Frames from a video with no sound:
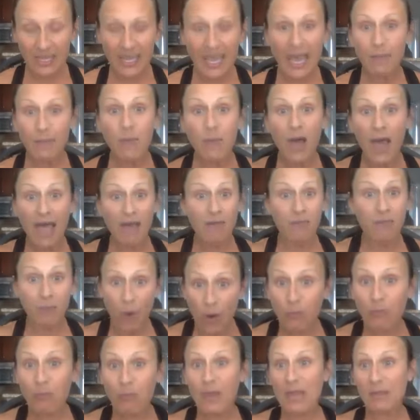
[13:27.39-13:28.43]
I have
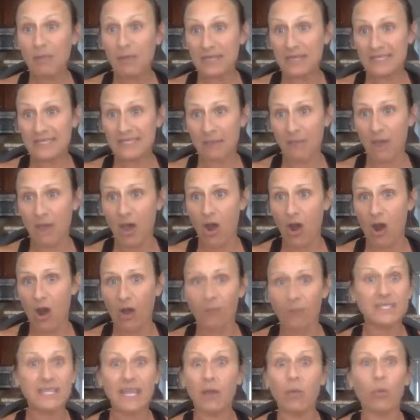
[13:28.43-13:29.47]
both babies in my
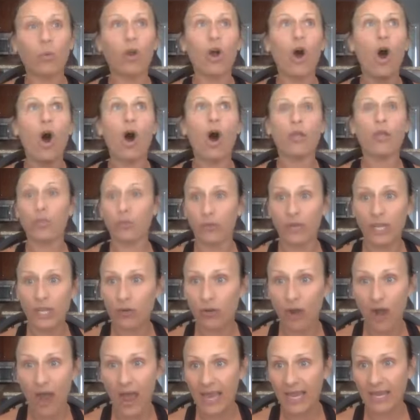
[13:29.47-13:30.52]
arms, and we're all 3
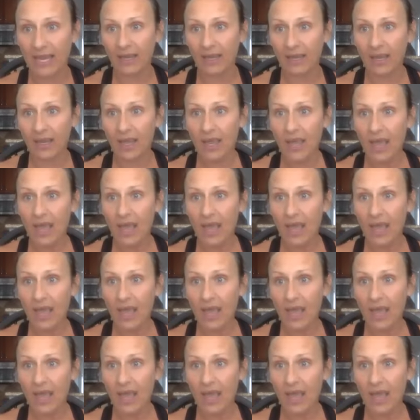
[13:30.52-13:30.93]
crying.